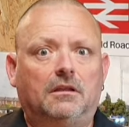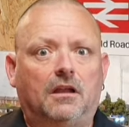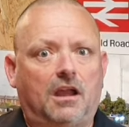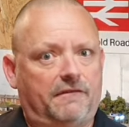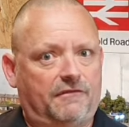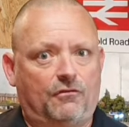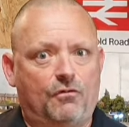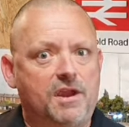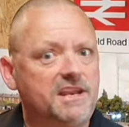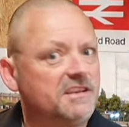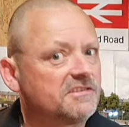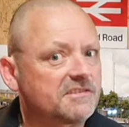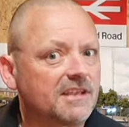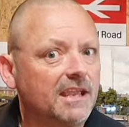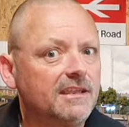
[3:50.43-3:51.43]
I've
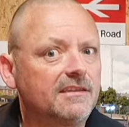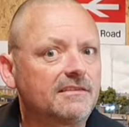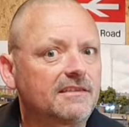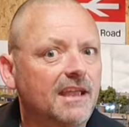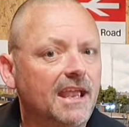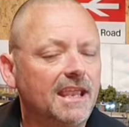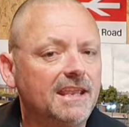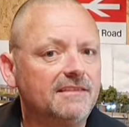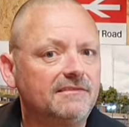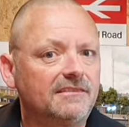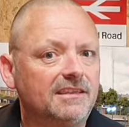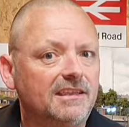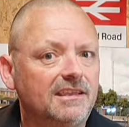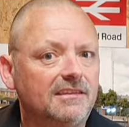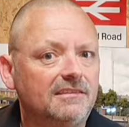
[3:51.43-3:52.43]
already stated that
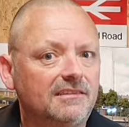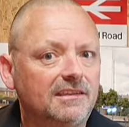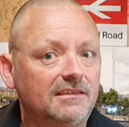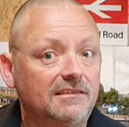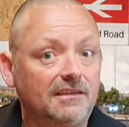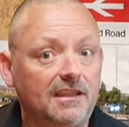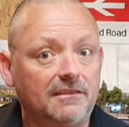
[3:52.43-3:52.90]
in the in